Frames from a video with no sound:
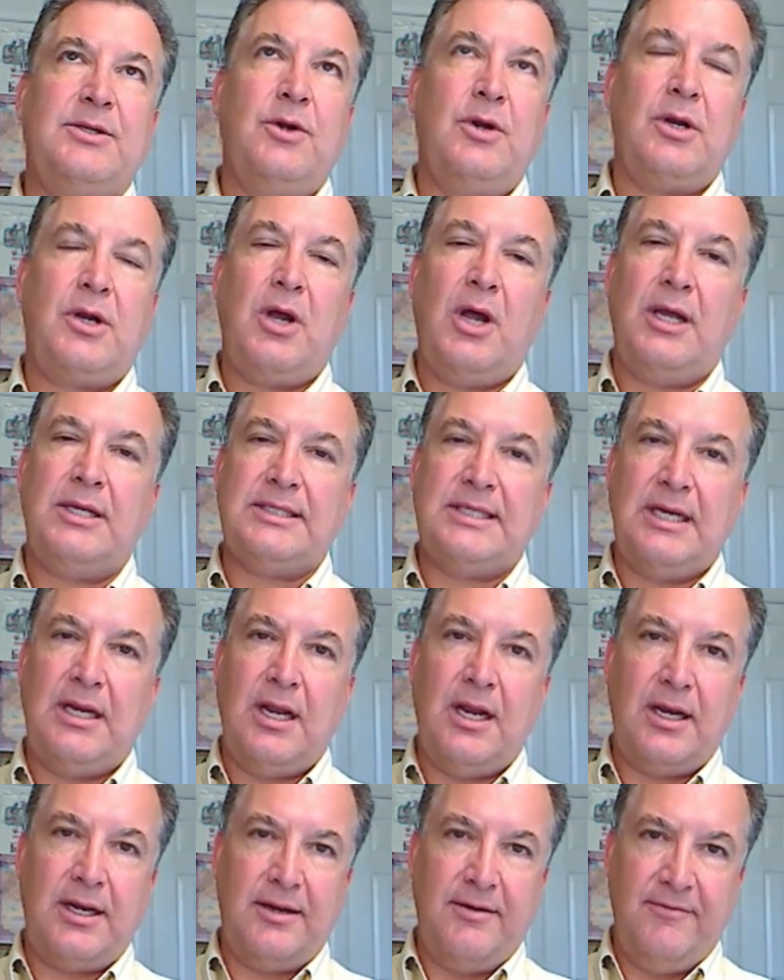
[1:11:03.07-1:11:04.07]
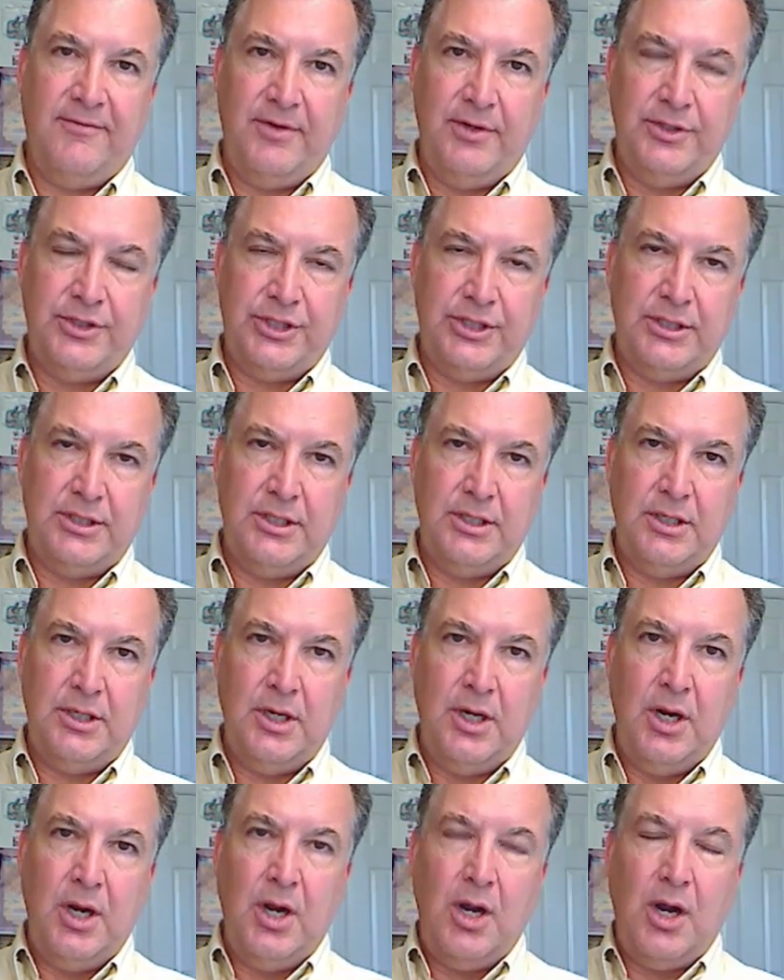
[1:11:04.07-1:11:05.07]
it's going to cause a lot of confusion.
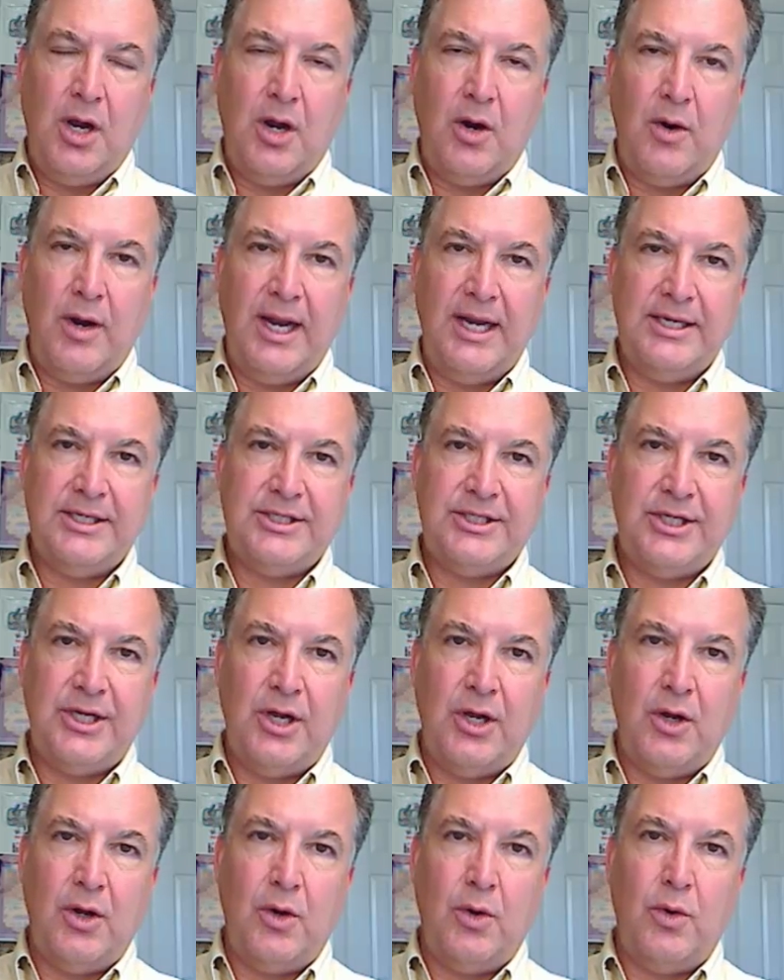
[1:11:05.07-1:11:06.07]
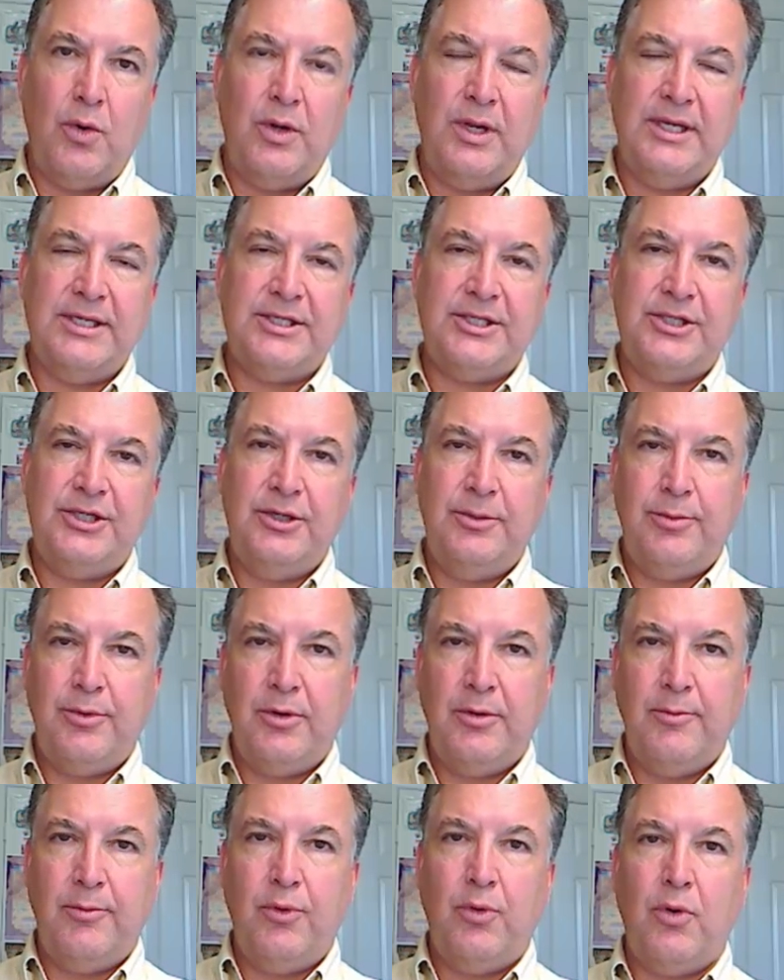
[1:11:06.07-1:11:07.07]
All right, so it's
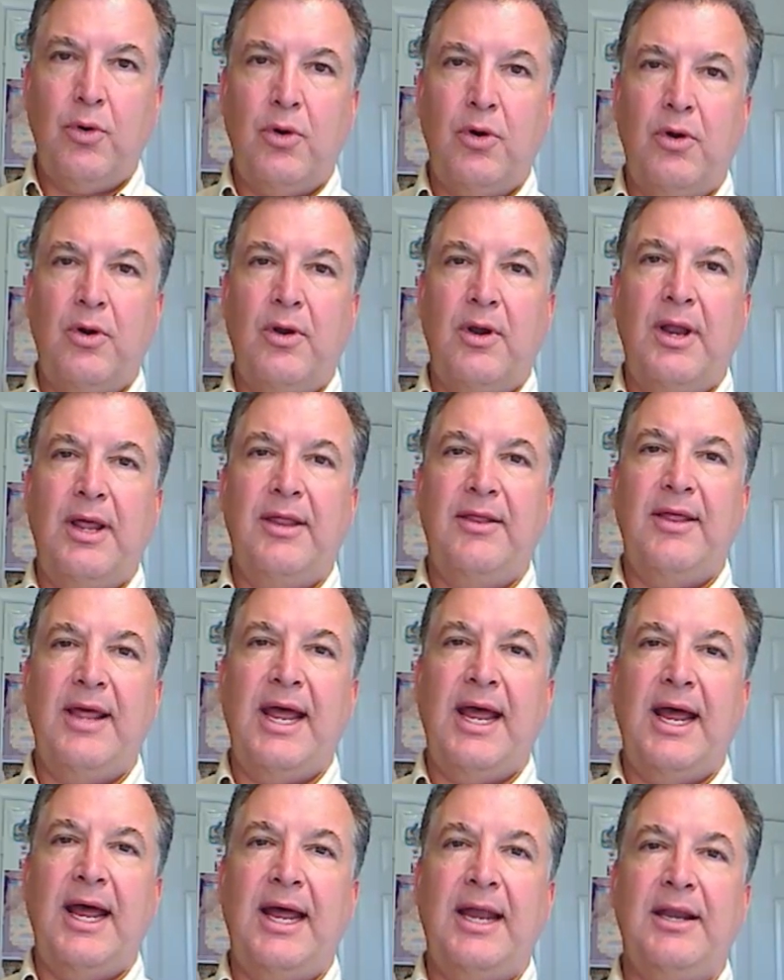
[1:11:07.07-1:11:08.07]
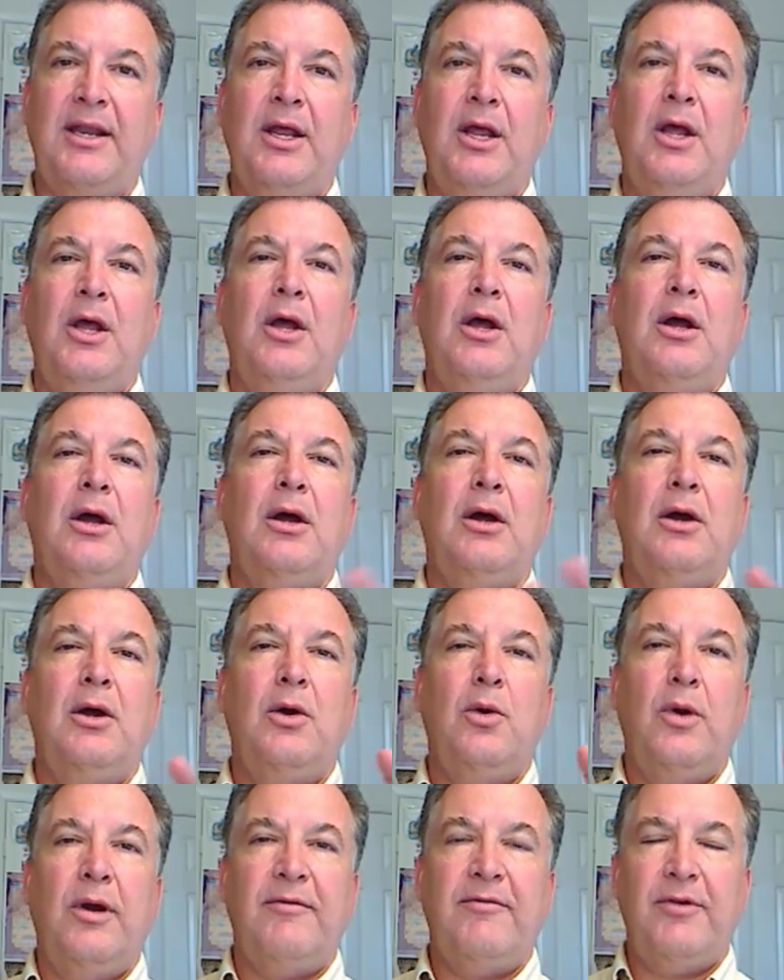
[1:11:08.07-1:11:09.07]
super important that
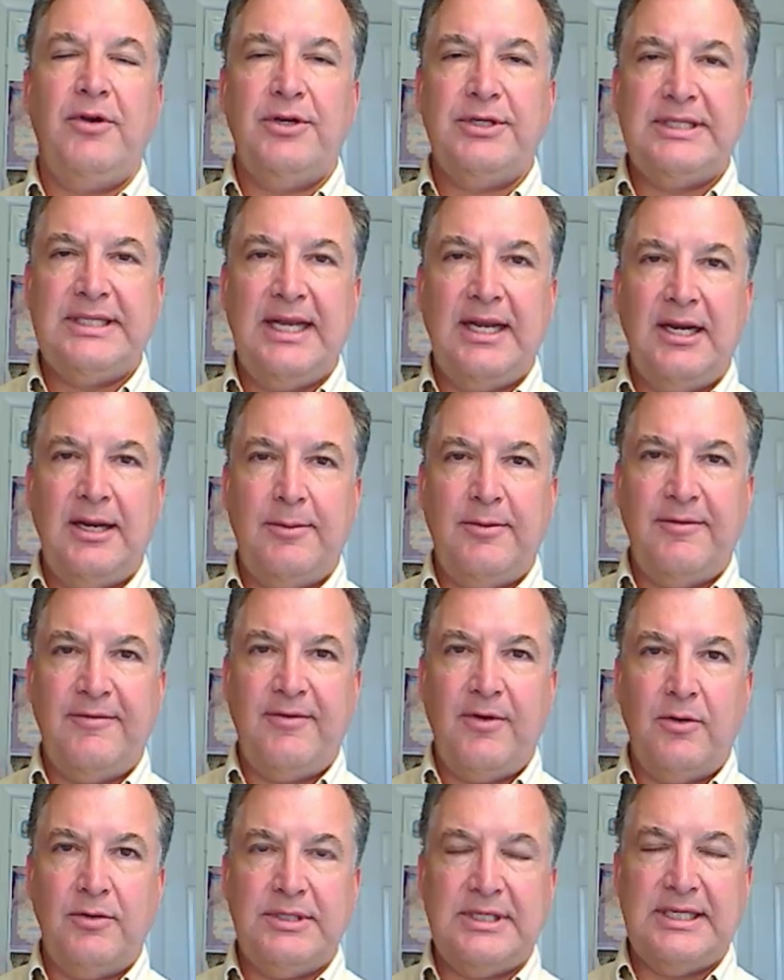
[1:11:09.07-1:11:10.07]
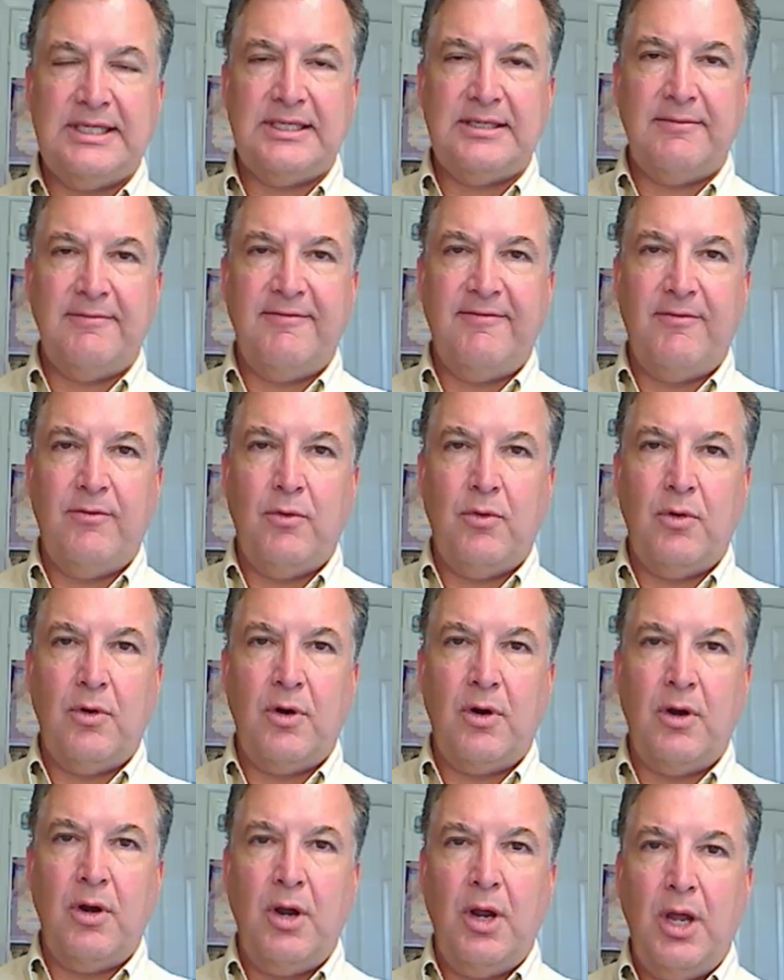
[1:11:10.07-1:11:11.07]
whoever you're setting up the phone system
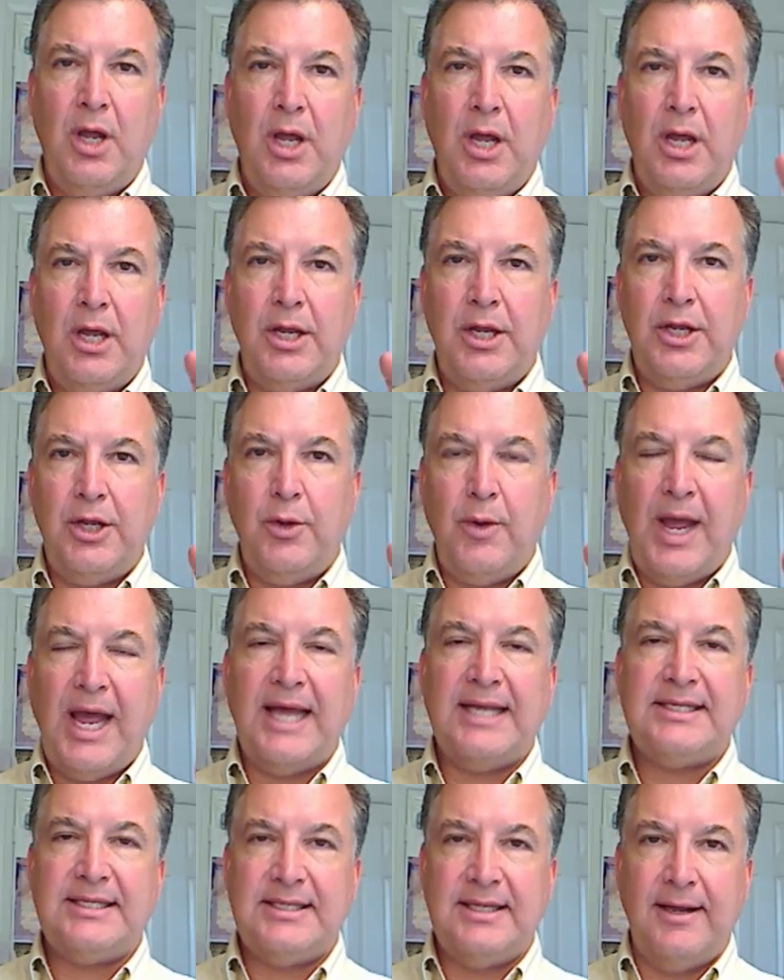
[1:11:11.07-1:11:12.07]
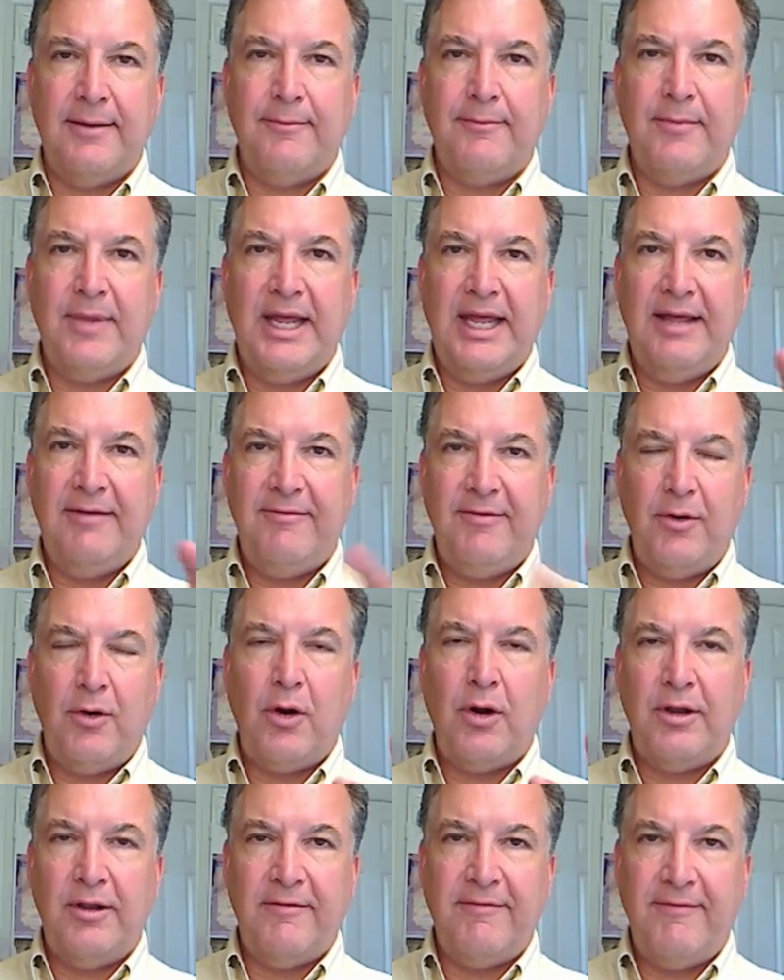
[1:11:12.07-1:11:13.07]
for, you ask them,
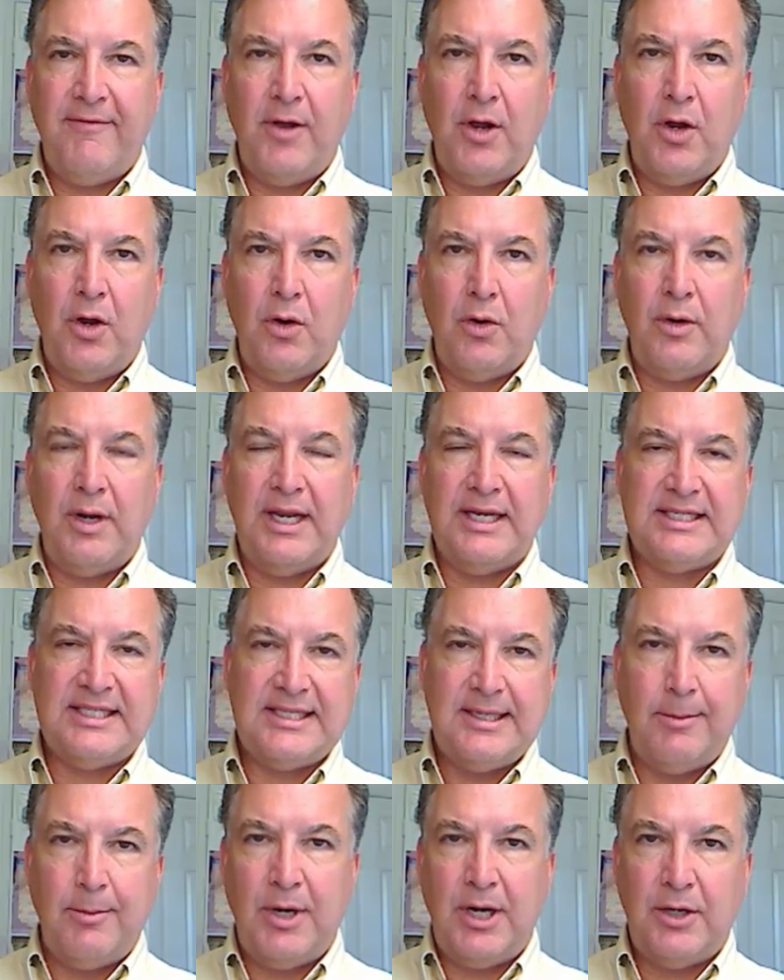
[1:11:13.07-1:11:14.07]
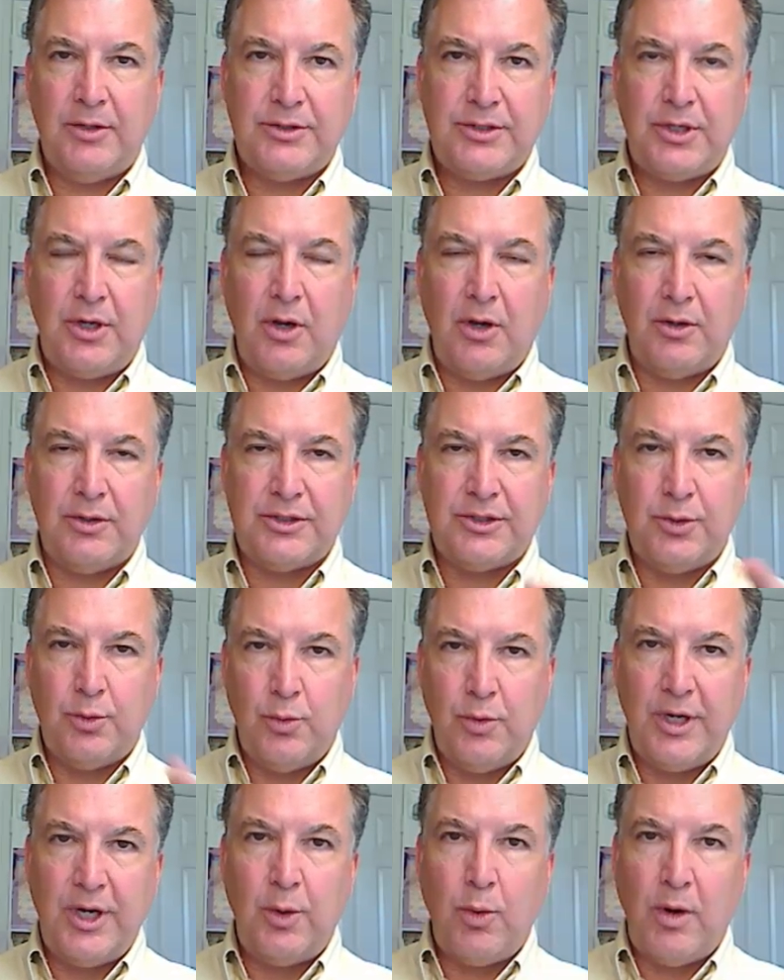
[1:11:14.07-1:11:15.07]
if you're on the phone and someone else
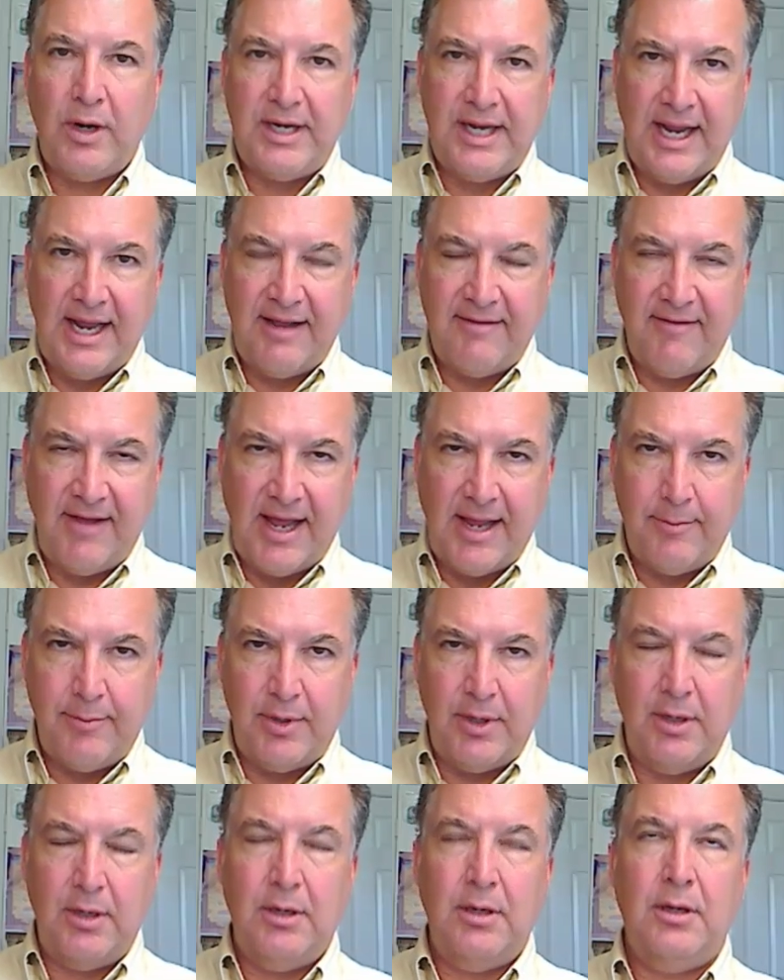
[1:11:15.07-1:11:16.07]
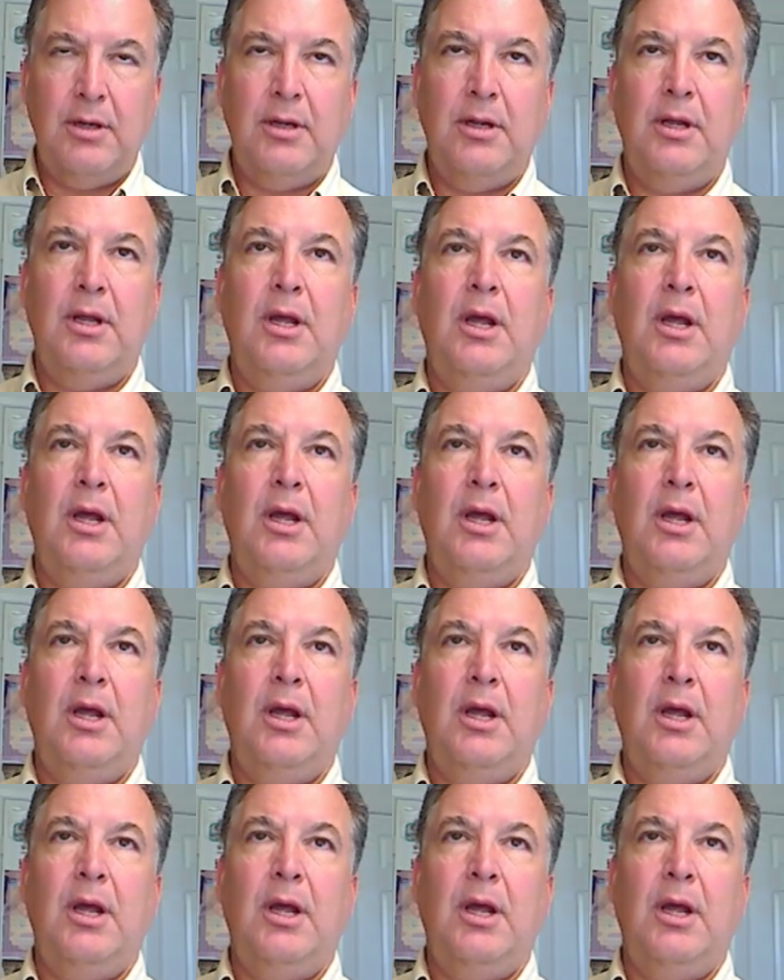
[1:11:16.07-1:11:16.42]
calls, what do you want to have happen?